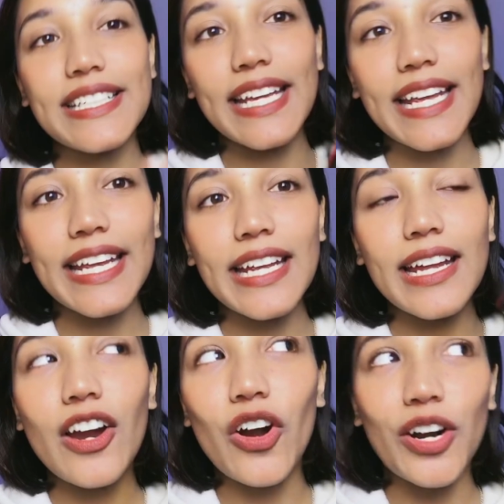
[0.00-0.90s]
day
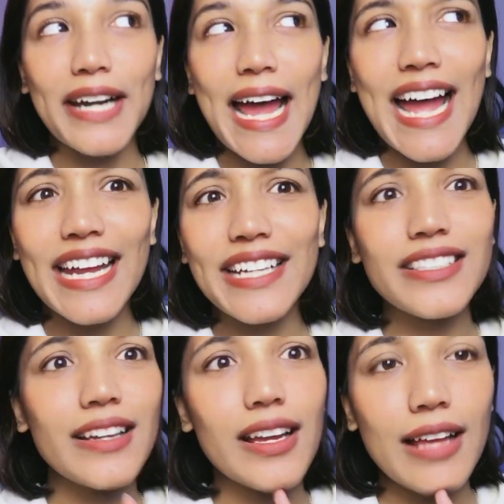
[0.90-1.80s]
or night,
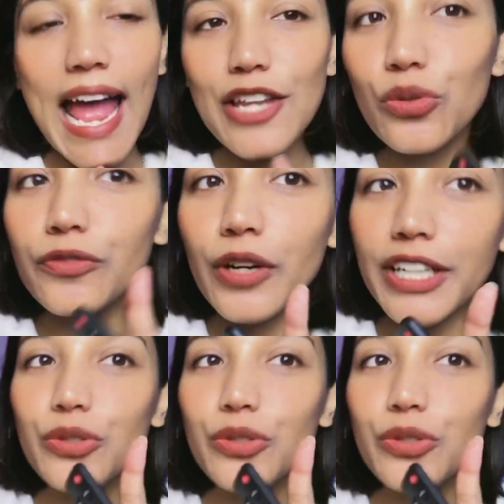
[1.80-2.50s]
and don't forget